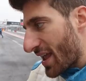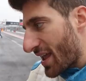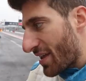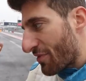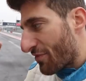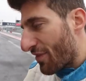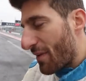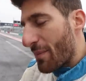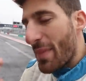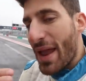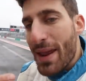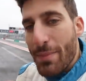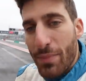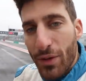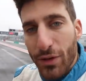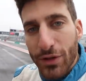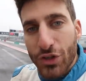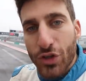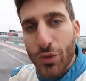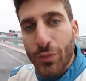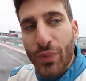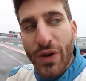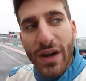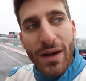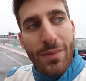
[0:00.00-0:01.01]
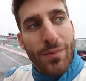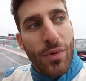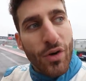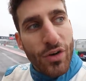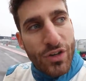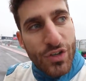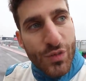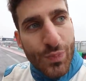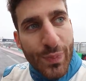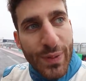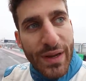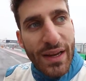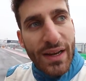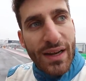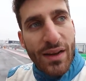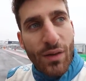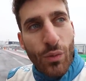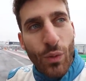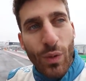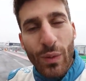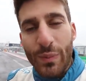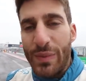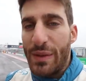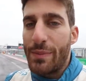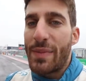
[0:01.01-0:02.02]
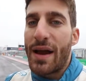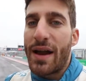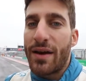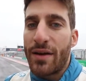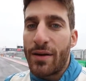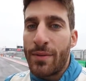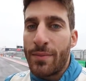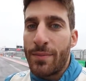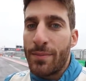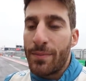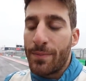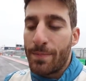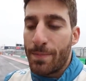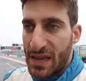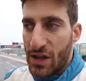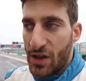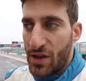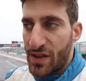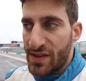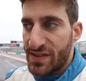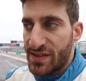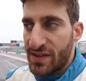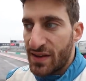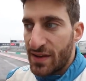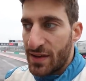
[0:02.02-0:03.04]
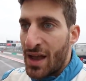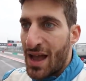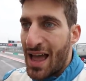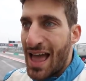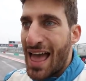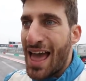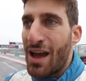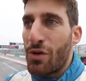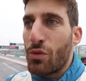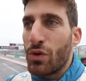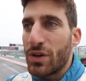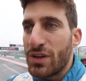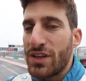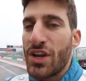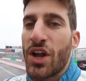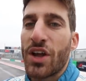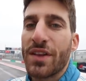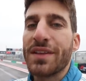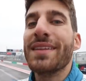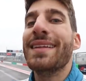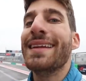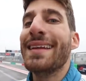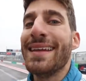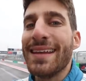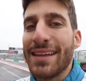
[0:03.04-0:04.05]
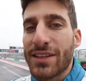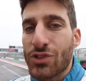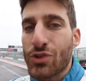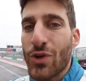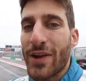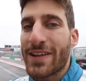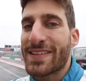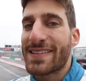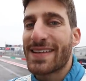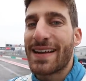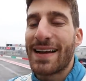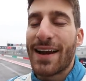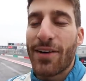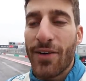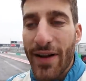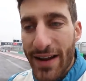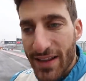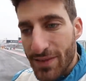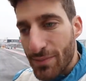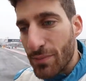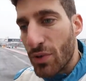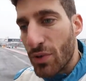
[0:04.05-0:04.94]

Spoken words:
If I'm able to bring more speed, it would be better, because I would not need to accelerate